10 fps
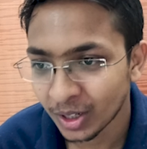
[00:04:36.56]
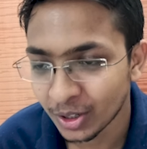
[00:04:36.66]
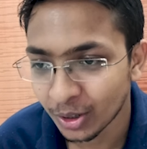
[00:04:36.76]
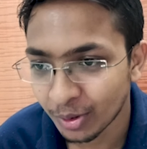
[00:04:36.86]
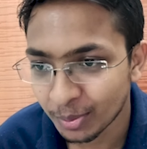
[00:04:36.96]

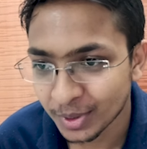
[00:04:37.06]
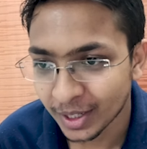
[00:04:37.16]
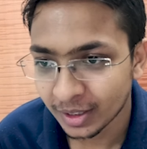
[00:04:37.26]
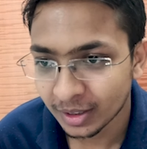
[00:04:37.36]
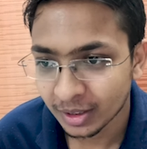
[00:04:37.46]
your
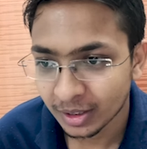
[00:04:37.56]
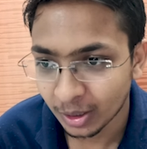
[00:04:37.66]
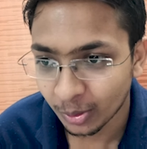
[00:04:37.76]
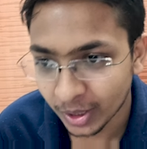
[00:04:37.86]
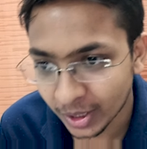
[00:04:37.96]
website.
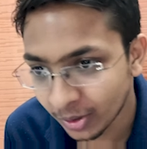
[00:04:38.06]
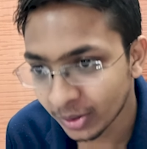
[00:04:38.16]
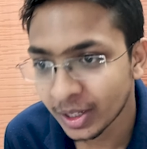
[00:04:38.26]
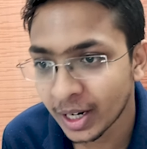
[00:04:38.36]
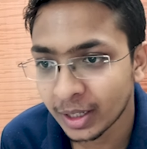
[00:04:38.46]
Now click
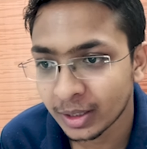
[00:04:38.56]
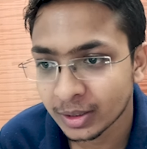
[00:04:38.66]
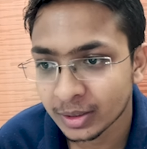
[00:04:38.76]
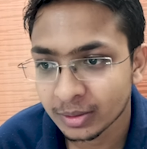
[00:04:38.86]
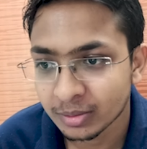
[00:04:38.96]
on that.
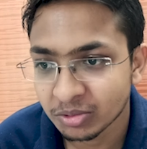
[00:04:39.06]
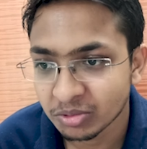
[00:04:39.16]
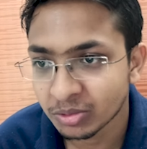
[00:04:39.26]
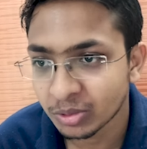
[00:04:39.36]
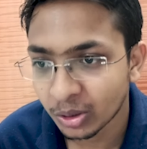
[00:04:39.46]

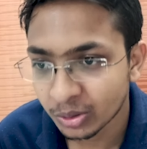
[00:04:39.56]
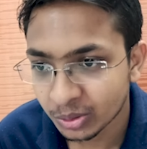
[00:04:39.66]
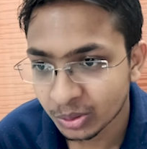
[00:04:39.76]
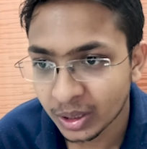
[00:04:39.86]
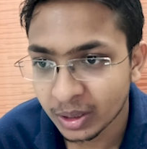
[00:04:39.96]
Not
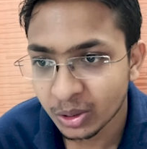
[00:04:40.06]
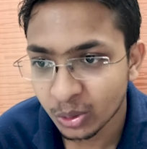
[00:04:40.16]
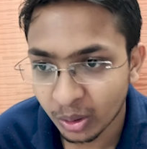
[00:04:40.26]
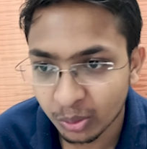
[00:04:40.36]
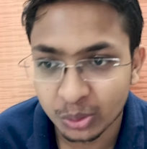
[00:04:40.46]
only,
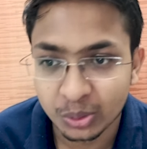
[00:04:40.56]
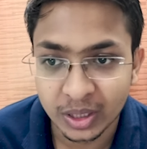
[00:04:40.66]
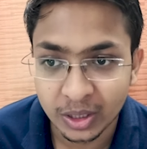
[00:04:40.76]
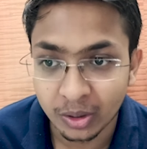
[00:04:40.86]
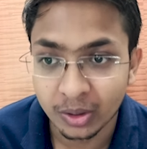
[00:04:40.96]
you have to
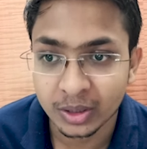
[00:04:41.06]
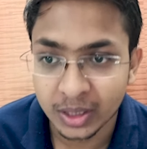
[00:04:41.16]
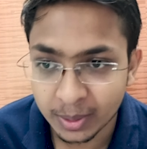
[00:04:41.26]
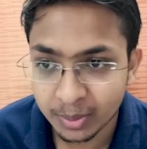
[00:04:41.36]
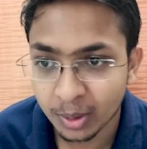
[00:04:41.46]
click on
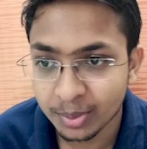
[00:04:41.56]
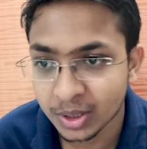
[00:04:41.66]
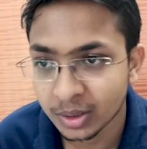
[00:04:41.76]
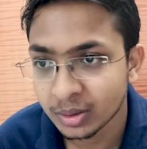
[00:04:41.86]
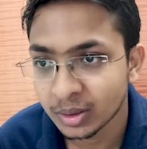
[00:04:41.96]
theme
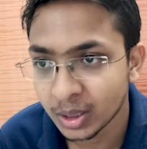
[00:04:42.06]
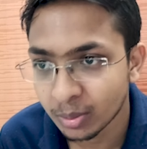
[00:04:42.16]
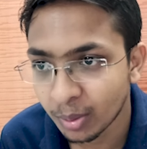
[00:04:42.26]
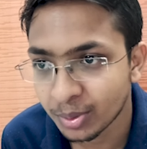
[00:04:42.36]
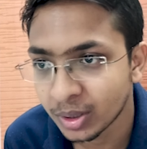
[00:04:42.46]

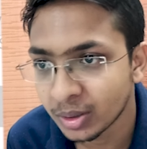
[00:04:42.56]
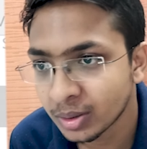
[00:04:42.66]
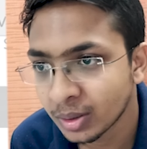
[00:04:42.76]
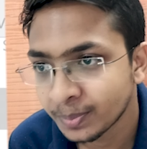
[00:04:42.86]
options.